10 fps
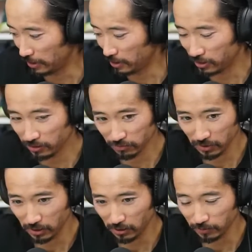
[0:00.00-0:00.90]
I don't
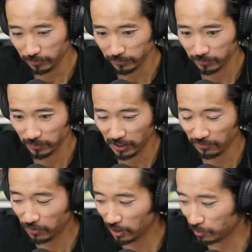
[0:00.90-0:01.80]
even know.
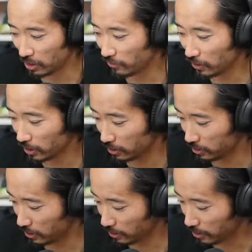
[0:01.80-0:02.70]
I feel like, but I feel like
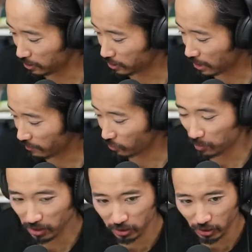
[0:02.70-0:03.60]
there it's time
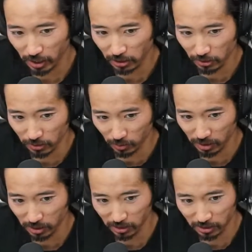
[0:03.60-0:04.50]
for me to try and use
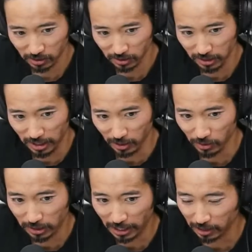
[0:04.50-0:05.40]
one of these
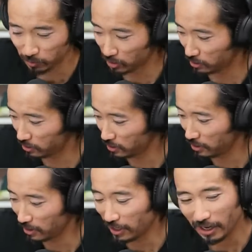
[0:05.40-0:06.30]
gaiter attachments.
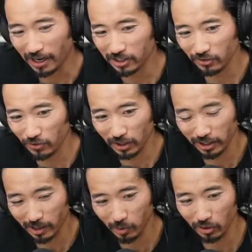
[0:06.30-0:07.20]
I just feel
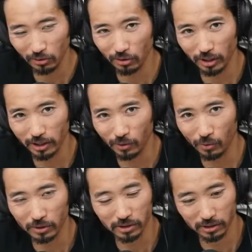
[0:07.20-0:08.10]
like I'm going to look like a
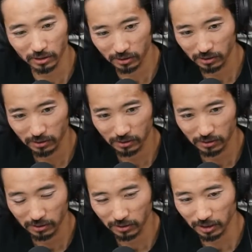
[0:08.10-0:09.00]
horse,
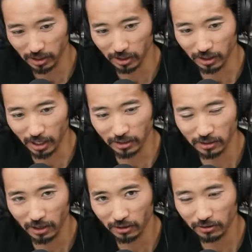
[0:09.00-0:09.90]
like a
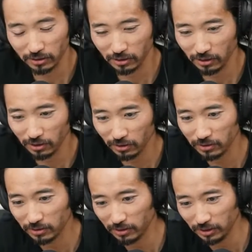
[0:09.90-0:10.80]
Clydesdale, you know,
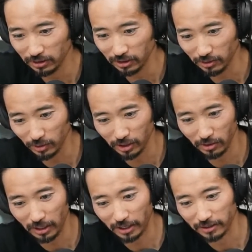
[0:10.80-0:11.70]
like when I
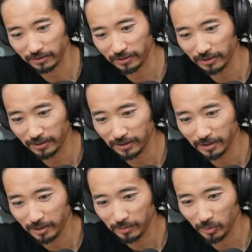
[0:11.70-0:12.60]
do that.
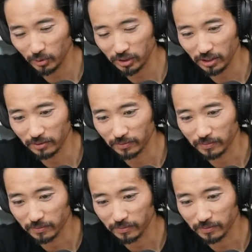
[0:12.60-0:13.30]
We'll see.